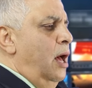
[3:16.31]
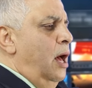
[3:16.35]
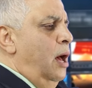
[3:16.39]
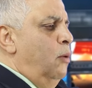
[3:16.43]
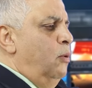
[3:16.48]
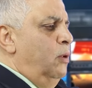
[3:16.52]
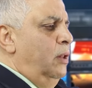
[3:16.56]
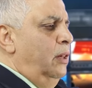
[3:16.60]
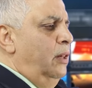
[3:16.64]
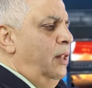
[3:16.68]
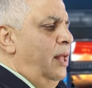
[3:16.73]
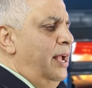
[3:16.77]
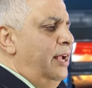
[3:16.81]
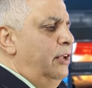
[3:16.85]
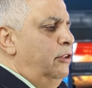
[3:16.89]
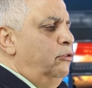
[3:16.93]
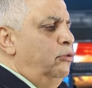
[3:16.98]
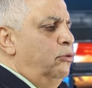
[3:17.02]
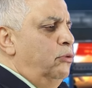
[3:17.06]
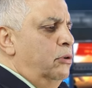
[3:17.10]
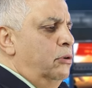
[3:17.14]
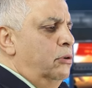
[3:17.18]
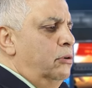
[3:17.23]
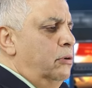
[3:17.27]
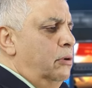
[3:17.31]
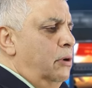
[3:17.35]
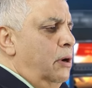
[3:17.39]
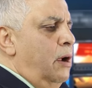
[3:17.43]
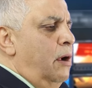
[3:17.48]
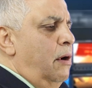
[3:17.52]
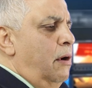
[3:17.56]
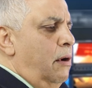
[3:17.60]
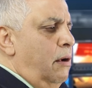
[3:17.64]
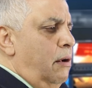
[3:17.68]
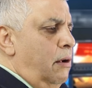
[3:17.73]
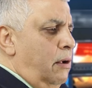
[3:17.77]
I would like to
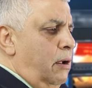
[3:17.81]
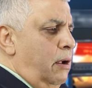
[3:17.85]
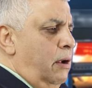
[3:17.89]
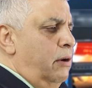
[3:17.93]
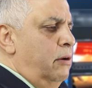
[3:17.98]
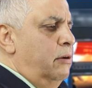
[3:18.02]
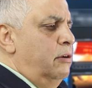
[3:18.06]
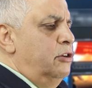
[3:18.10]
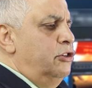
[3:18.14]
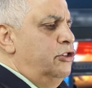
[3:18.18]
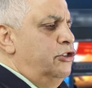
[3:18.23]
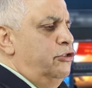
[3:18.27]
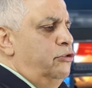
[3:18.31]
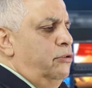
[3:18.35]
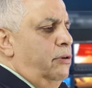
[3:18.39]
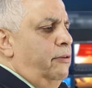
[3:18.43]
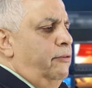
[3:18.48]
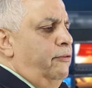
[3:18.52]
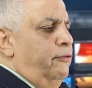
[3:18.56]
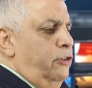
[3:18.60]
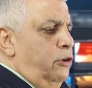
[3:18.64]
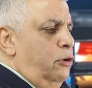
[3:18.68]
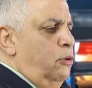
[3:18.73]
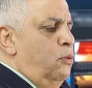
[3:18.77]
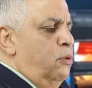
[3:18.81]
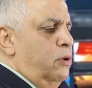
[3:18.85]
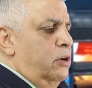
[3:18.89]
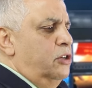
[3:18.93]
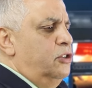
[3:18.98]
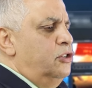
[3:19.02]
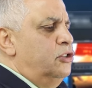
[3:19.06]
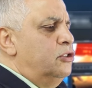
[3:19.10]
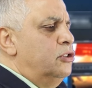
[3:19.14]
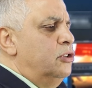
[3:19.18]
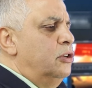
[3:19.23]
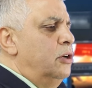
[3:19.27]
urge your
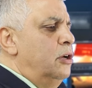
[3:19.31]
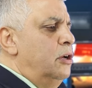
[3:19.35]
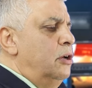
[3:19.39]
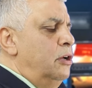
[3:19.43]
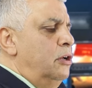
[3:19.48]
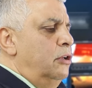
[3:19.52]
viewers